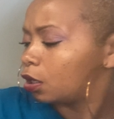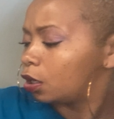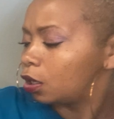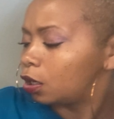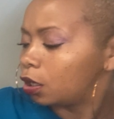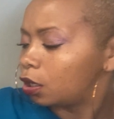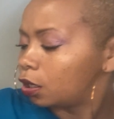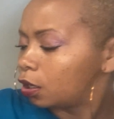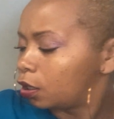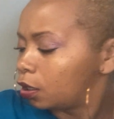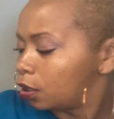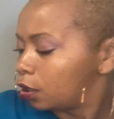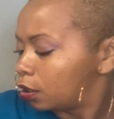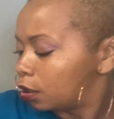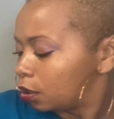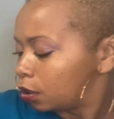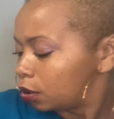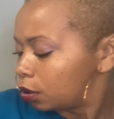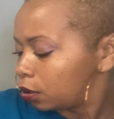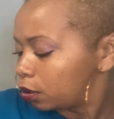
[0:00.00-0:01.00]

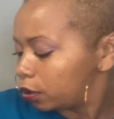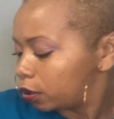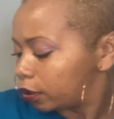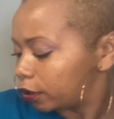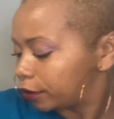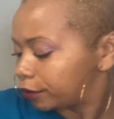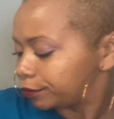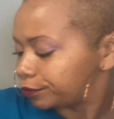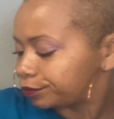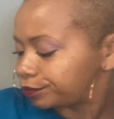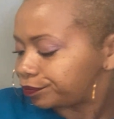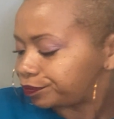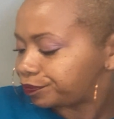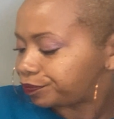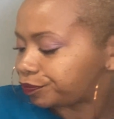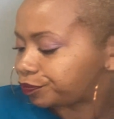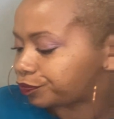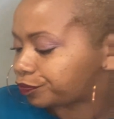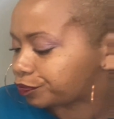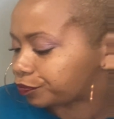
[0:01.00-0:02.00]

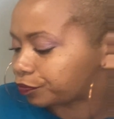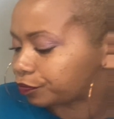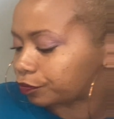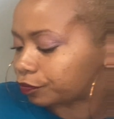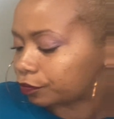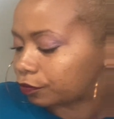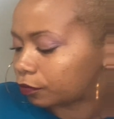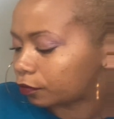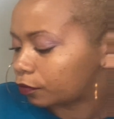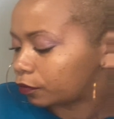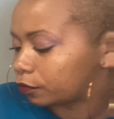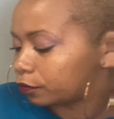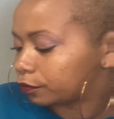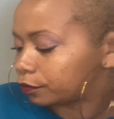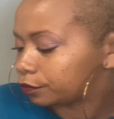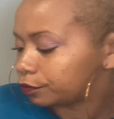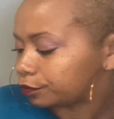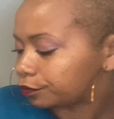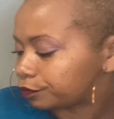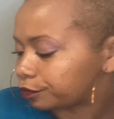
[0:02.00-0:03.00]

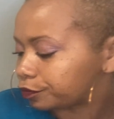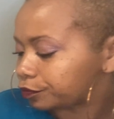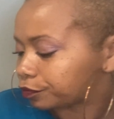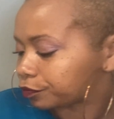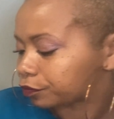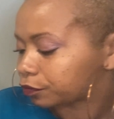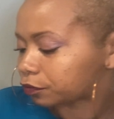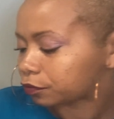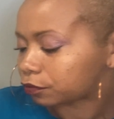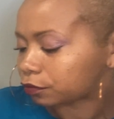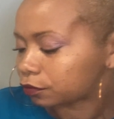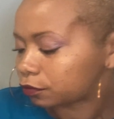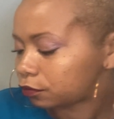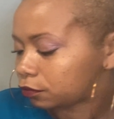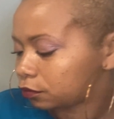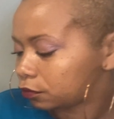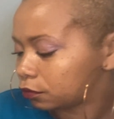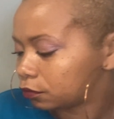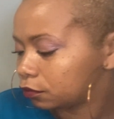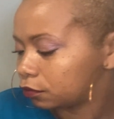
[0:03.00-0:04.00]

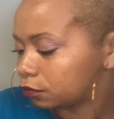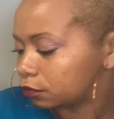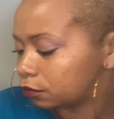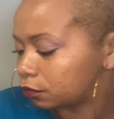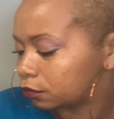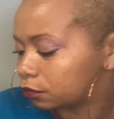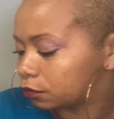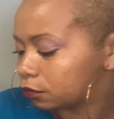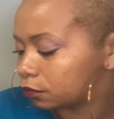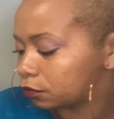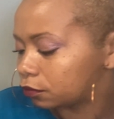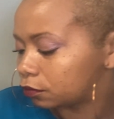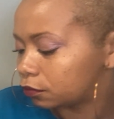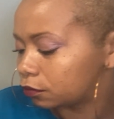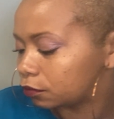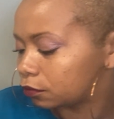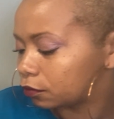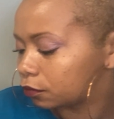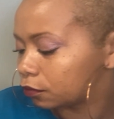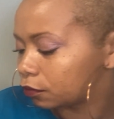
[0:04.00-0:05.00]

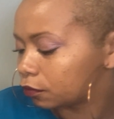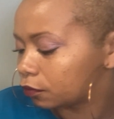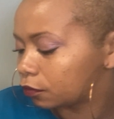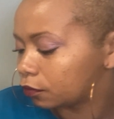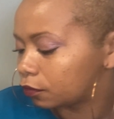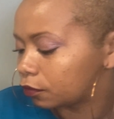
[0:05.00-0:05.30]
Nobody speaks.